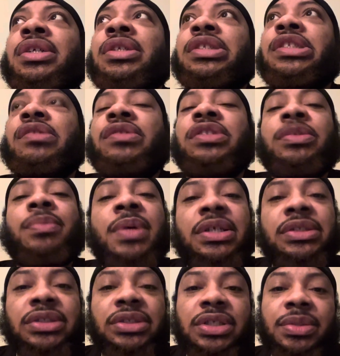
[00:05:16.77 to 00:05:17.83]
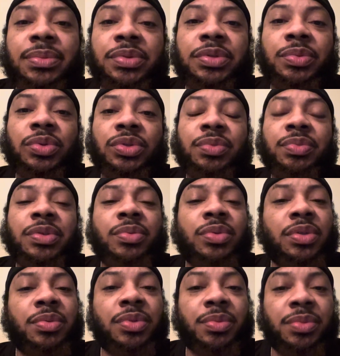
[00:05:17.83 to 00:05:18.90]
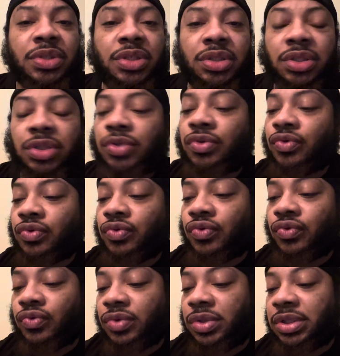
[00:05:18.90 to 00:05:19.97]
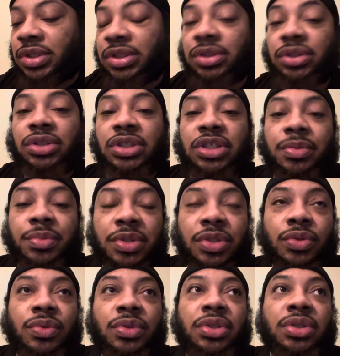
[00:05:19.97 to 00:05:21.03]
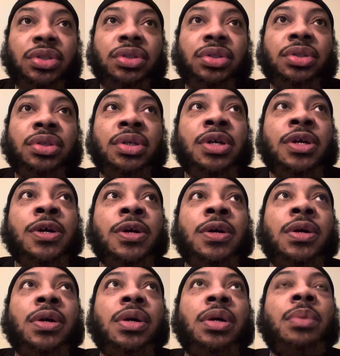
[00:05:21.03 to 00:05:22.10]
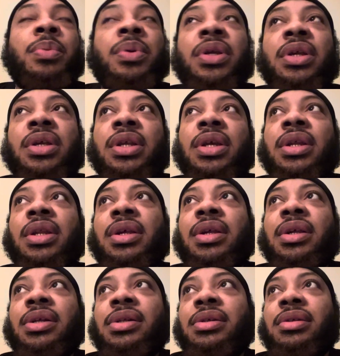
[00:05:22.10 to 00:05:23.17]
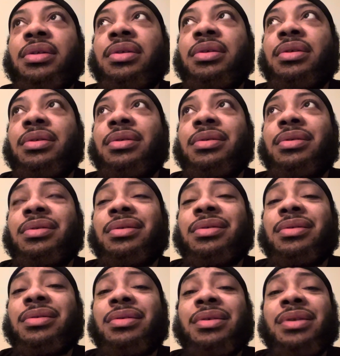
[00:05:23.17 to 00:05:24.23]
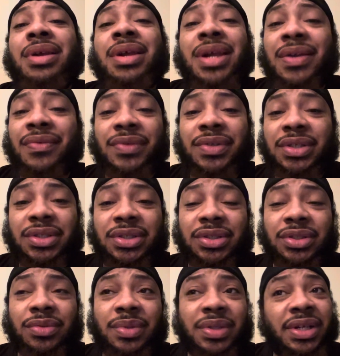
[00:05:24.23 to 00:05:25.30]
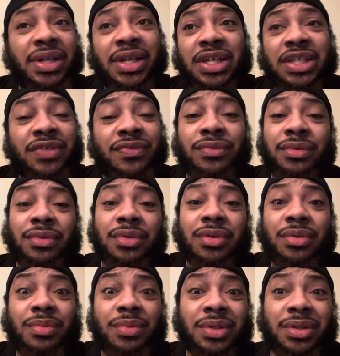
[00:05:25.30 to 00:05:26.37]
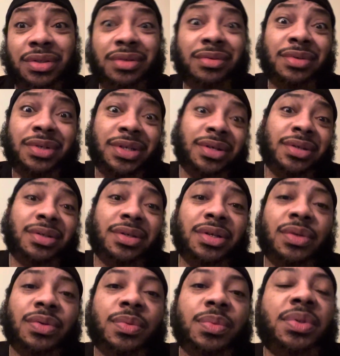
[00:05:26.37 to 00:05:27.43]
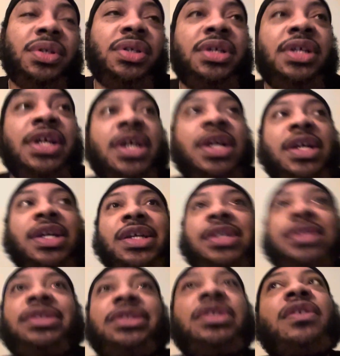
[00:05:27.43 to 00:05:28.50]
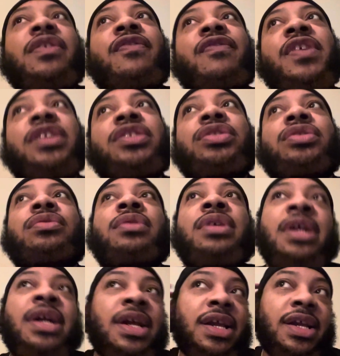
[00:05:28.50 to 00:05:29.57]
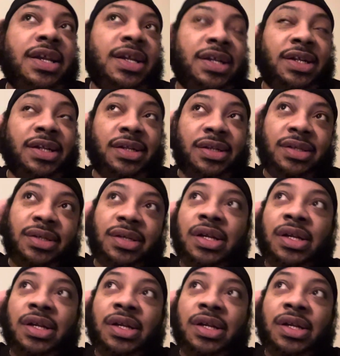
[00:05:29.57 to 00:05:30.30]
responses that people can be mean and cruel and judgmental and opinionated, and half the shit you ain't asked for, don't want, don't care to know, but it still affects you. And